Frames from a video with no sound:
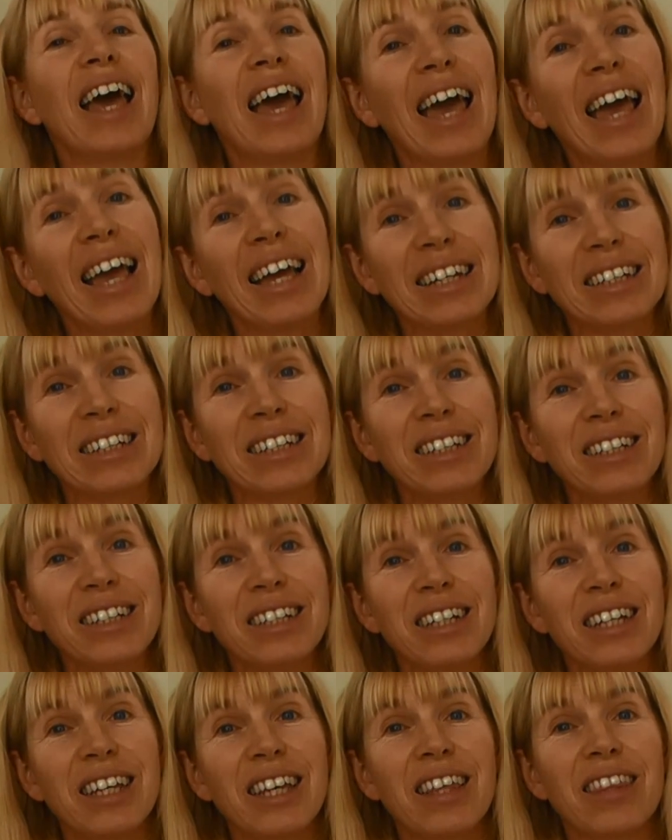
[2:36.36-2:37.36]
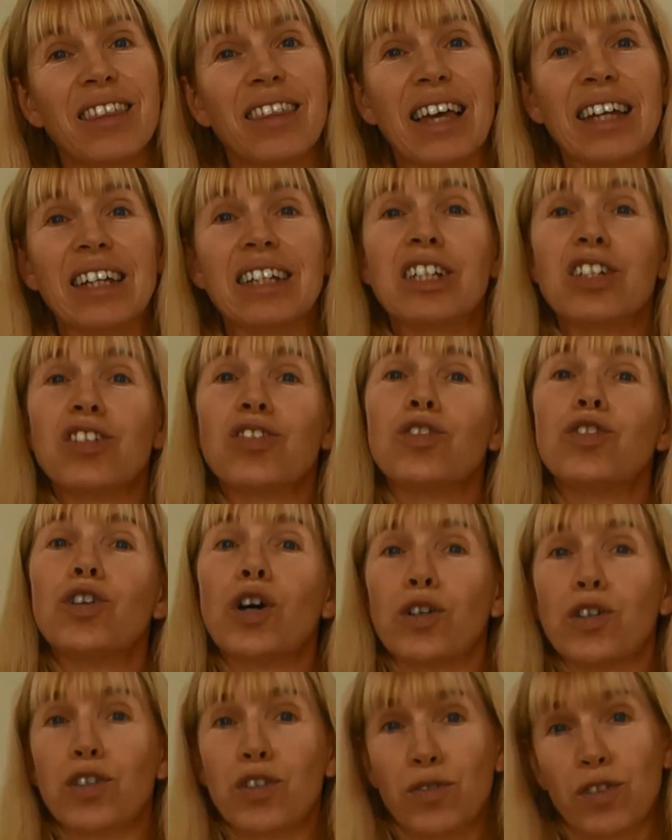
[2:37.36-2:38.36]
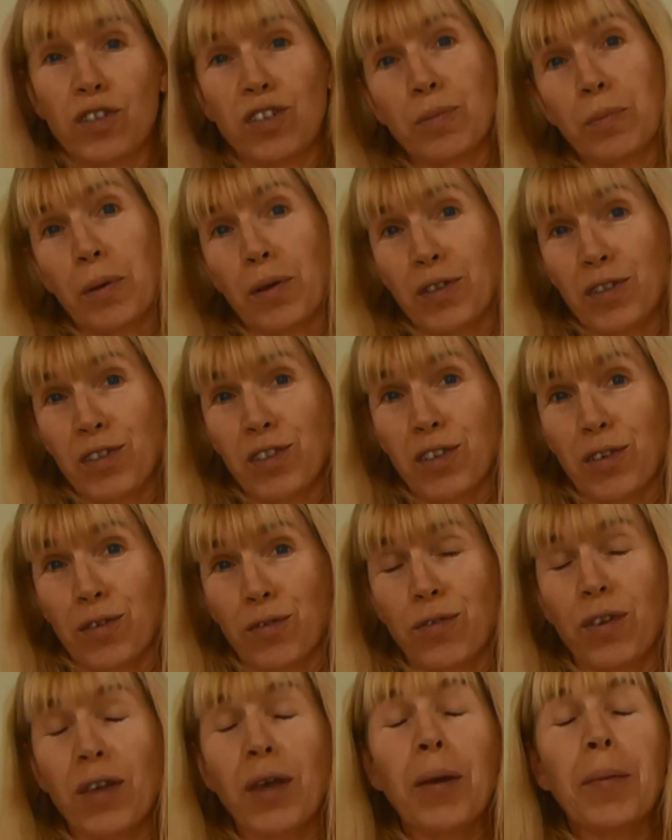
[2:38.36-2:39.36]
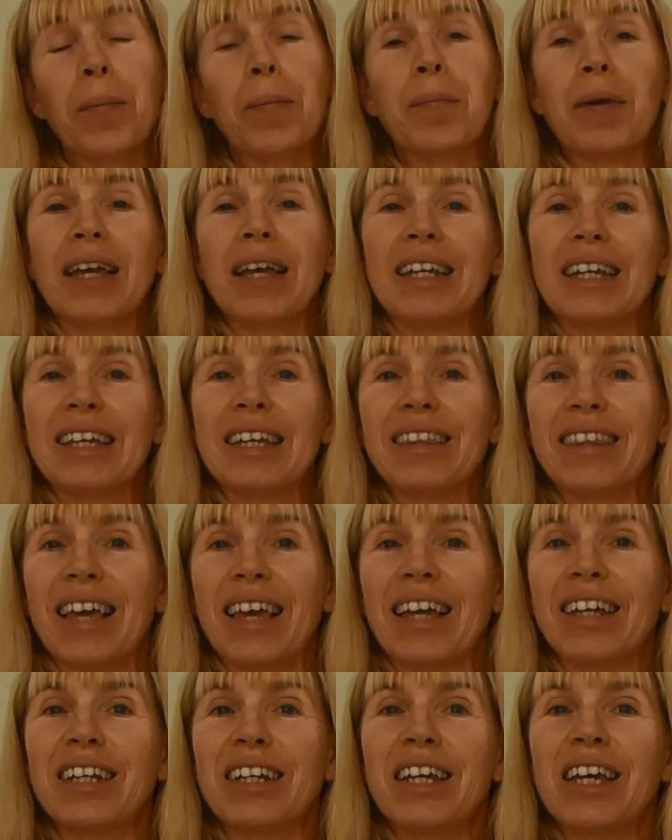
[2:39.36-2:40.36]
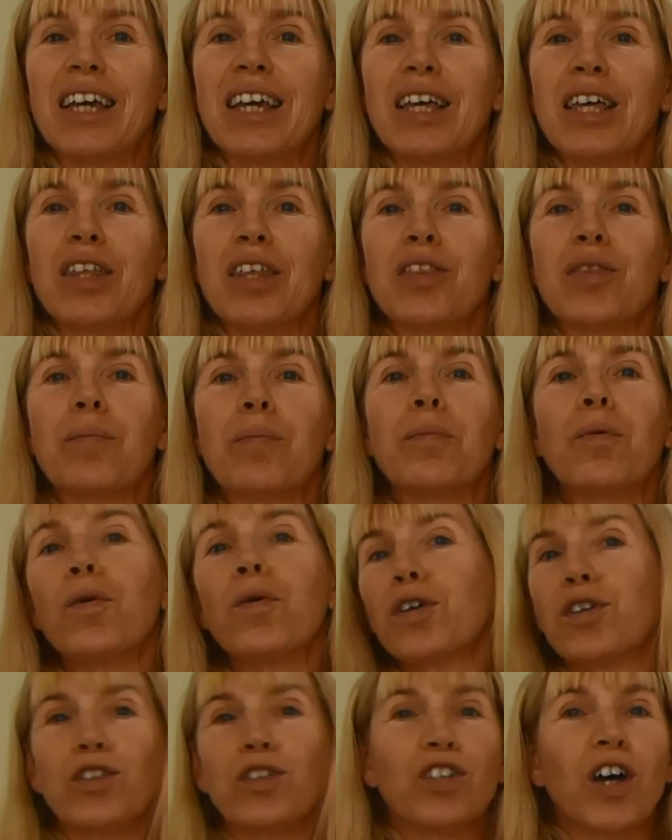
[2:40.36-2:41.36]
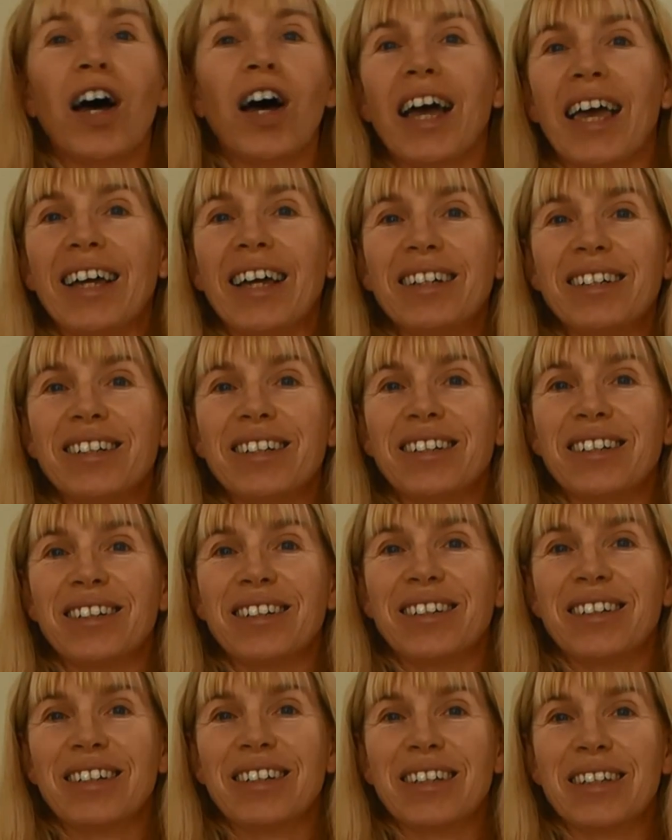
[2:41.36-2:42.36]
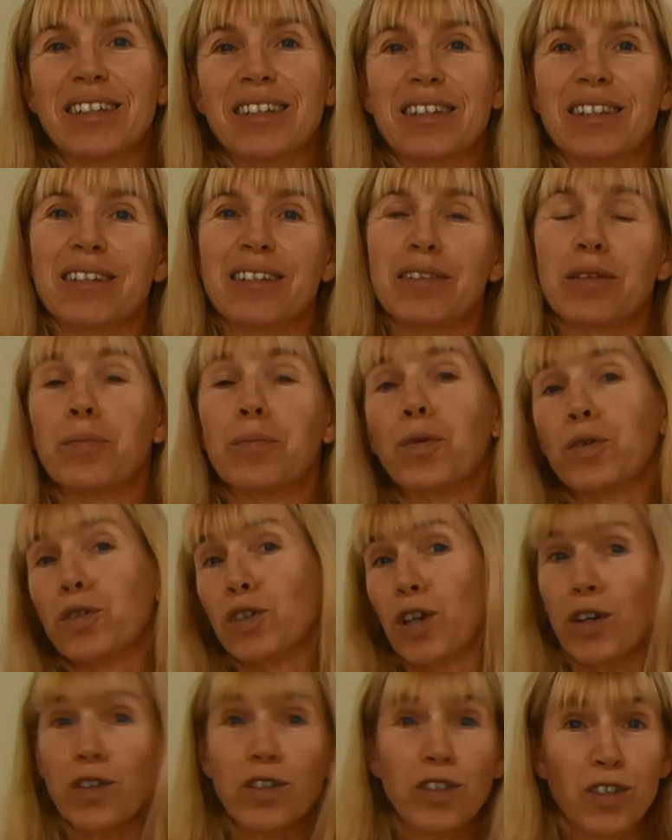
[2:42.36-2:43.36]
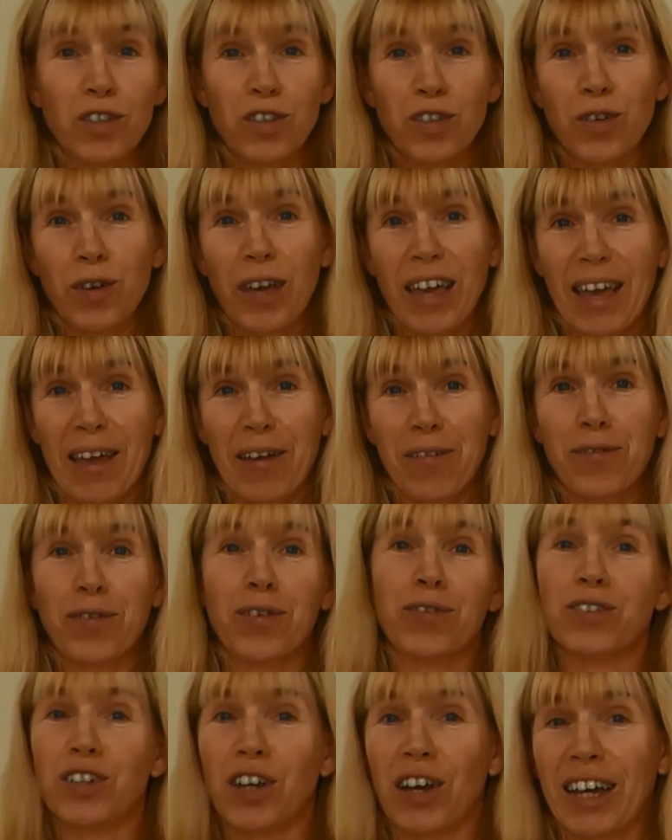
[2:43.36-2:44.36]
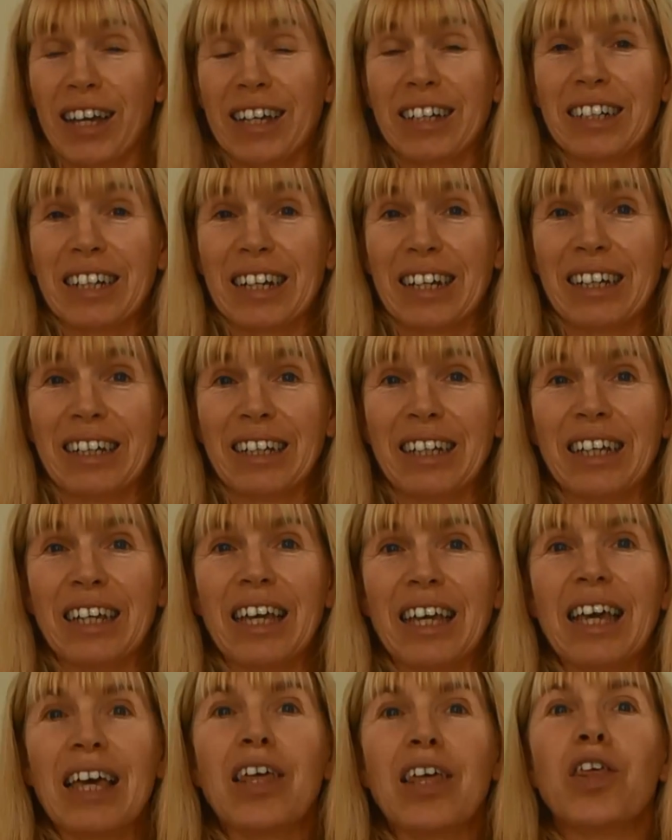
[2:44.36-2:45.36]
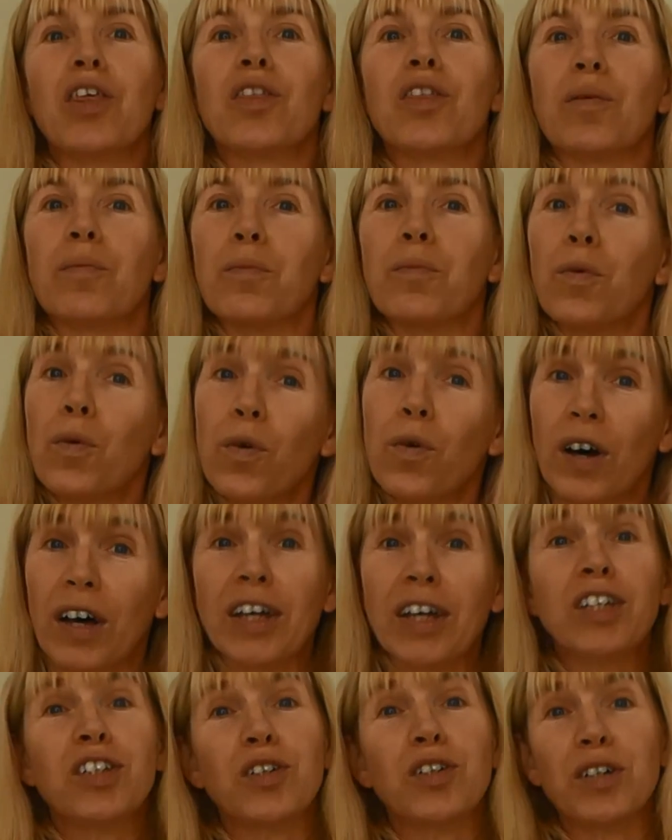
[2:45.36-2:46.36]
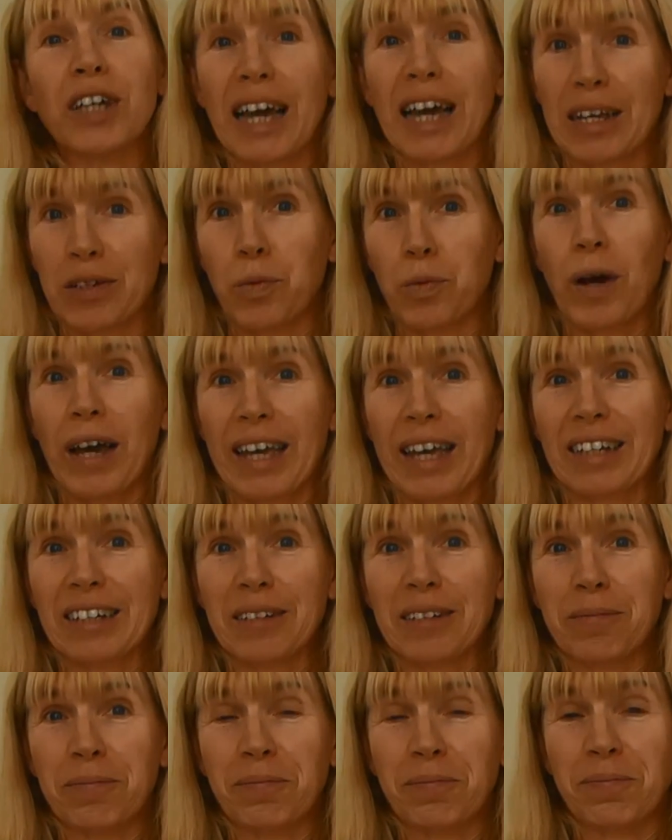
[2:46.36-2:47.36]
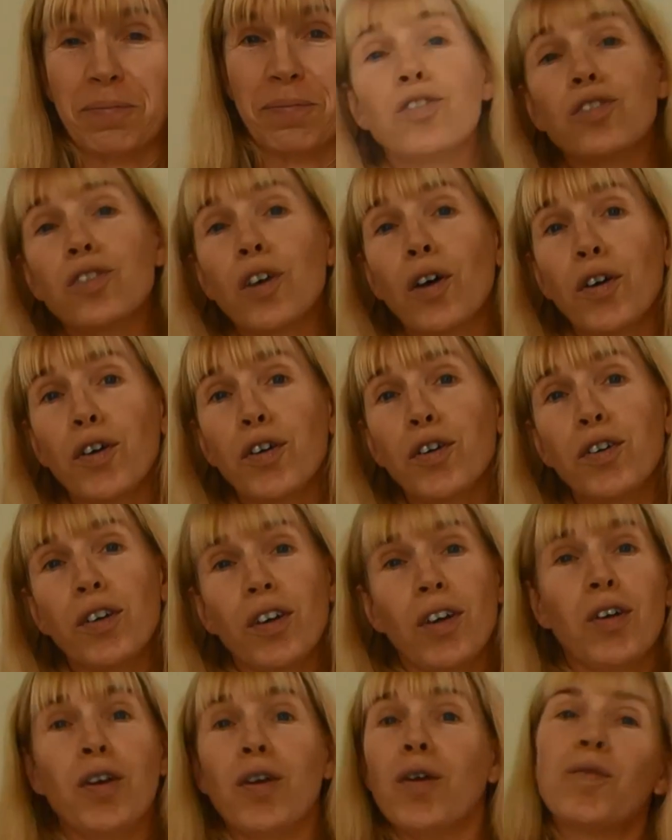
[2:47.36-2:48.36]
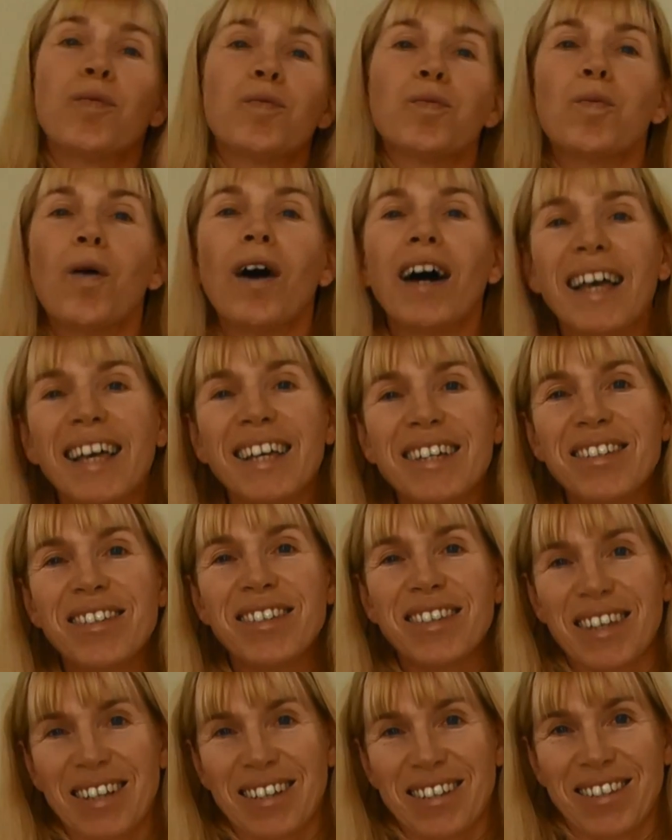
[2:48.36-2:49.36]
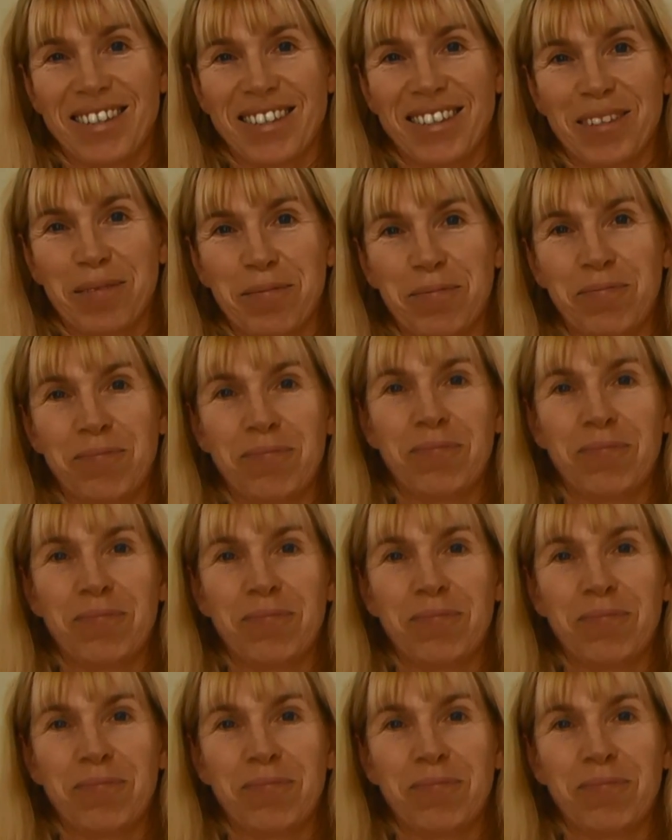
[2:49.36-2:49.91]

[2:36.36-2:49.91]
and that it is dose responsive, meaning that the more you diet, the more doses you have of dieting, the more you gained weight. So why is this?